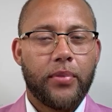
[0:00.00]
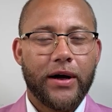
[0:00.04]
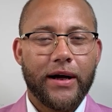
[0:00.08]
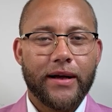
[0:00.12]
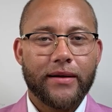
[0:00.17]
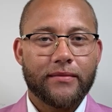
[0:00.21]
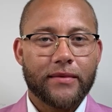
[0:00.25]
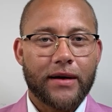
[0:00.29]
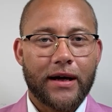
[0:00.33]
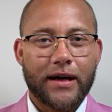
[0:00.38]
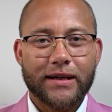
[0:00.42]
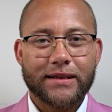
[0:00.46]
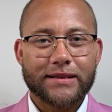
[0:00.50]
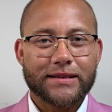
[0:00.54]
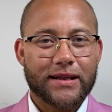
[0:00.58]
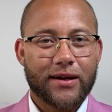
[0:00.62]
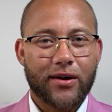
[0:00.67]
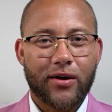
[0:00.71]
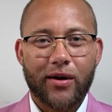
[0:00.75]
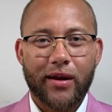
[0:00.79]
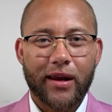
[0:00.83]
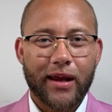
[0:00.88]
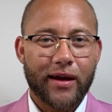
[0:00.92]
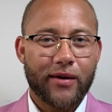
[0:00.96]
But
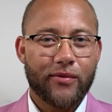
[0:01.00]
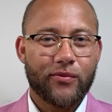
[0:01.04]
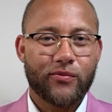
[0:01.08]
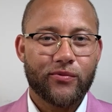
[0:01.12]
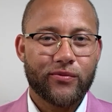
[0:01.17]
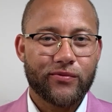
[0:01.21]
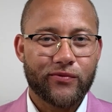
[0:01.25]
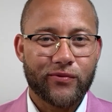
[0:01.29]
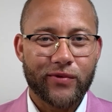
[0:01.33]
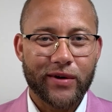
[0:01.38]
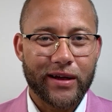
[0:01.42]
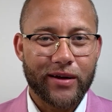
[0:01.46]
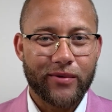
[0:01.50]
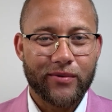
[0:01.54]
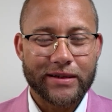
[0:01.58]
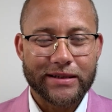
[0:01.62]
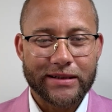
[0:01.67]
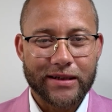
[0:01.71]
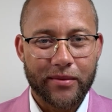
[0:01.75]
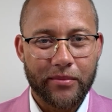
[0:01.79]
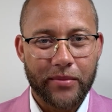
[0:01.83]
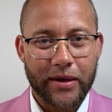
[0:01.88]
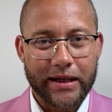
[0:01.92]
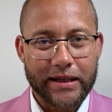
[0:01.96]
honestly, all that really
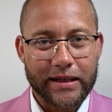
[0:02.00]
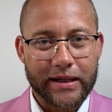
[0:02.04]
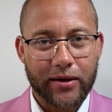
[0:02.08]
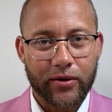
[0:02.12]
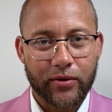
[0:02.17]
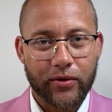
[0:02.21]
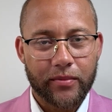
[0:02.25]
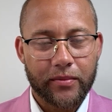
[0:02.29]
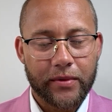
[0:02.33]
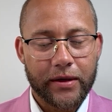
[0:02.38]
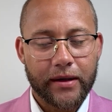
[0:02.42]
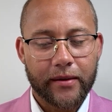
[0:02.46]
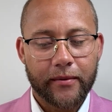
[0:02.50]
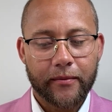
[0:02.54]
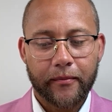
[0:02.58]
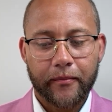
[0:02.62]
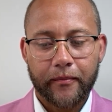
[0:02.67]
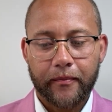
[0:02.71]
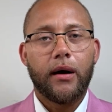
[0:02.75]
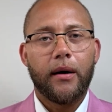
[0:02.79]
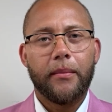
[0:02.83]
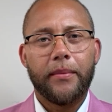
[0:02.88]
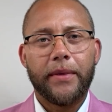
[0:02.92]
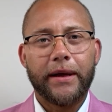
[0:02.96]
wasn't a big deal to me
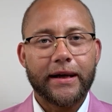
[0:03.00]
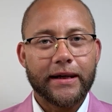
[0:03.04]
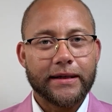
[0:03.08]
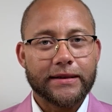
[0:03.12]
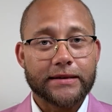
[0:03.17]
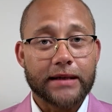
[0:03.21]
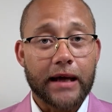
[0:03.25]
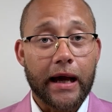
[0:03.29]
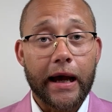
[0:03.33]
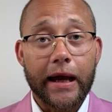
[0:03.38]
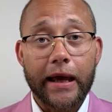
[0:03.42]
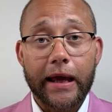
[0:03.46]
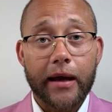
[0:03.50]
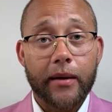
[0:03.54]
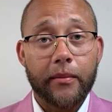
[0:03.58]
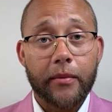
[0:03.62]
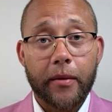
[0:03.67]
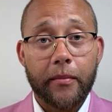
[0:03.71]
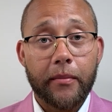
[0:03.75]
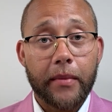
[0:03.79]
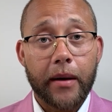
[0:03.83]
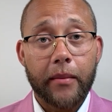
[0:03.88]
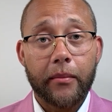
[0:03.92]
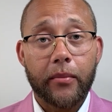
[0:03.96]
because I am
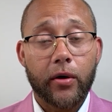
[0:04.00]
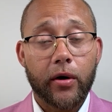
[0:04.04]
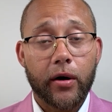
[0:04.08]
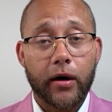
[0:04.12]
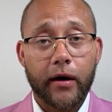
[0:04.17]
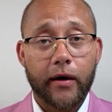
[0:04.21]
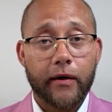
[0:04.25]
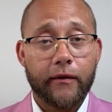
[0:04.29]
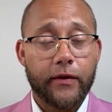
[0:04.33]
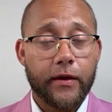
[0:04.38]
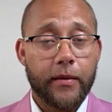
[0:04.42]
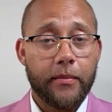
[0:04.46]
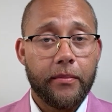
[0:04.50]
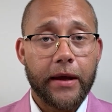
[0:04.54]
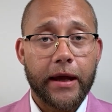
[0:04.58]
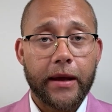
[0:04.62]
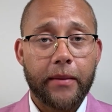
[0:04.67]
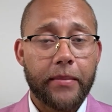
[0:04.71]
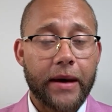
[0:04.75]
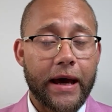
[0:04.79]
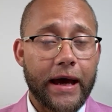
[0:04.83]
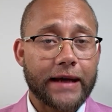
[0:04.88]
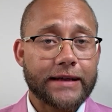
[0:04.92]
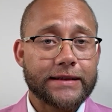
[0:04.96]
a member of the
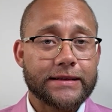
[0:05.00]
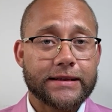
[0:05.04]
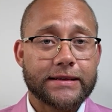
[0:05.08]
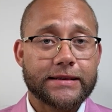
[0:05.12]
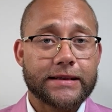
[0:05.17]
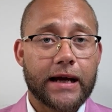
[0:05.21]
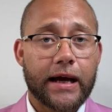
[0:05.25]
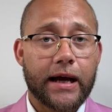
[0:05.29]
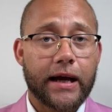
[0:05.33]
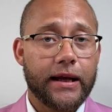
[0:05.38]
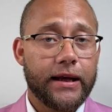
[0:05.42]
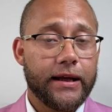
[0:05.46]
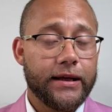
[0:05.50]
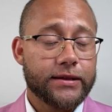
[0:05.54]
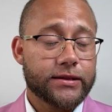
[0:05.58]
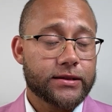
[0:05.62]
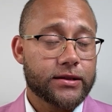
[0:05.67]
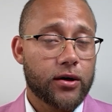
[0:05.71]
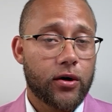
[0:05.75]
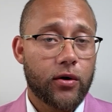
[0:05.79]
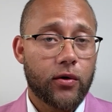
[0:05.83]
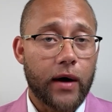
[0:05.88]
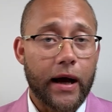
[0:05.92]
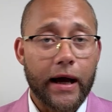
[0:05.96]
Big Back Society.
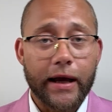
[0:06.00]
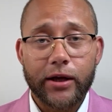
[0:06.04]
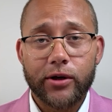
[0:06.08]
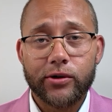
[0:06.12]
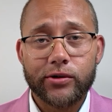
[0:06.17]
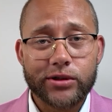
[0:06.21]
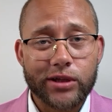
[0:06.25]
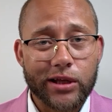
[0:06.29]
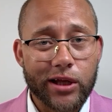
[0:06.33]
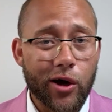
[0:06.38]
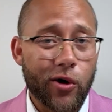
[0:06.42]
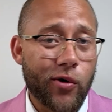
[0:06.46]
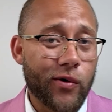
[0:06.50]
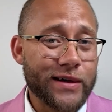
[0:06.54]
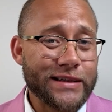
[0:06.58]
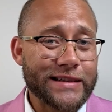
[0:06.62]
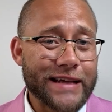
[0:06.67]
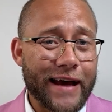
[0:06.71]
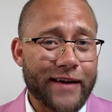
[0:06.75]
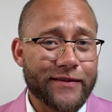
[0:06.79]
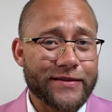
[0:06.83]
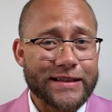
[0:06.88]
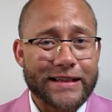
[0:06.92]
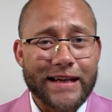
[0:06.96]
So I usually
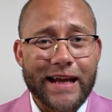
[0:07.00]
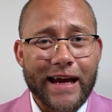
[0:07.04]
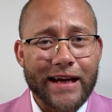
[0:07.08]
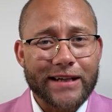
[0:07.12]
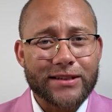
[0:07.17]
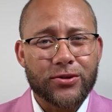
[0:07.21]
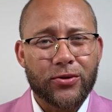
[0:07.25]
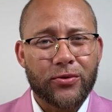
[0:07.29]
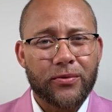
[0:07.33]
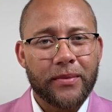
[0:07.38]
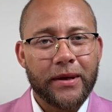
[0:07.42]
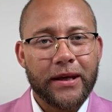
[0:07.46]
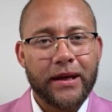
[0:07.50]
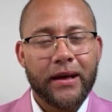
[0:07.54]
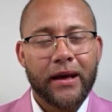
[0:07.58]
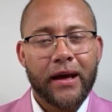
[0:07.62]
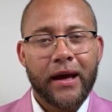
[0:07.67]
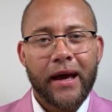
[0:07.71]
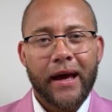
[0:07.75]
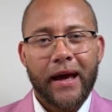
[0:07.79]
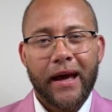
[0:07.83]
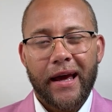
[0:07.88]
always have snacks on me.